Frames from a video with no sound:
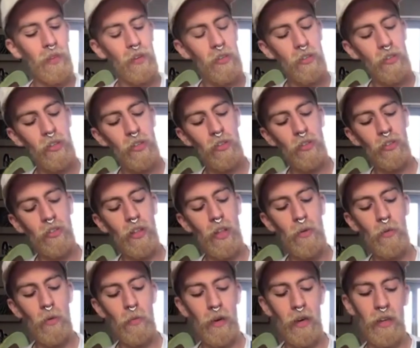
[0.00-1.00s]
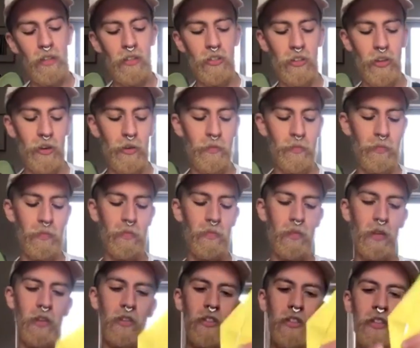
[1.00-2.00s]
So then what we need to do is, you
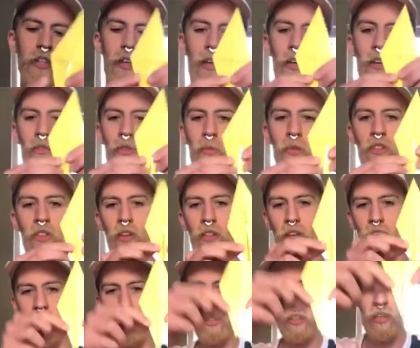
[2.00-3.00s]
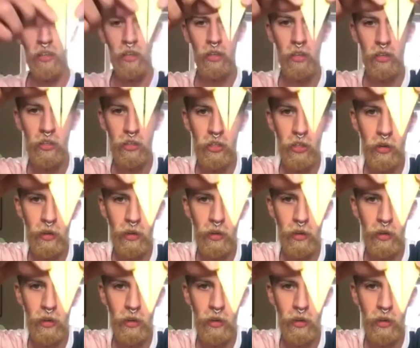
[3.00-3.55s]
see like you've almost got these two little